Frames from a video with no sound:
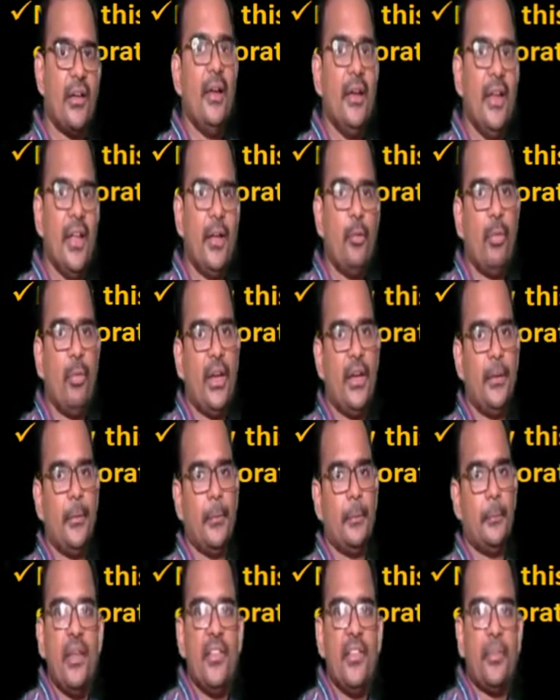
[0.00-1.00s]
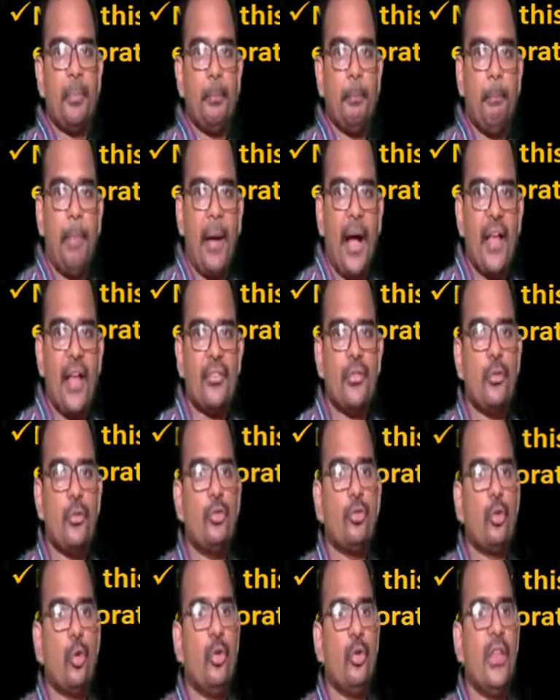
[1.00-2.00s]
liquid is
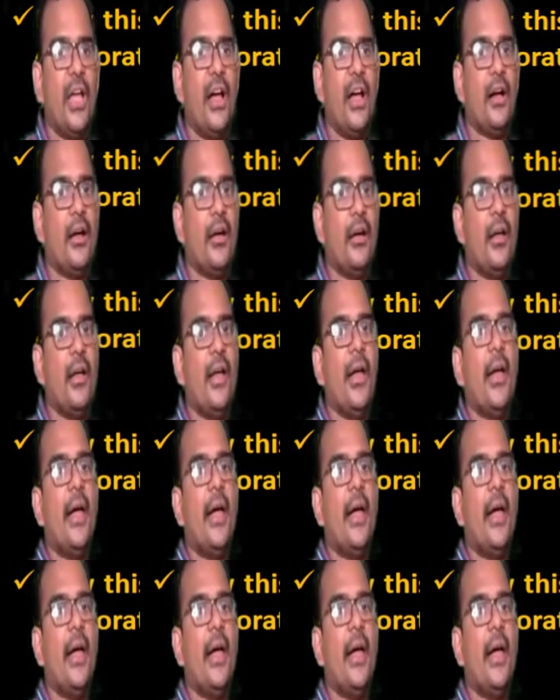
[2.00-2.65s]
passed through the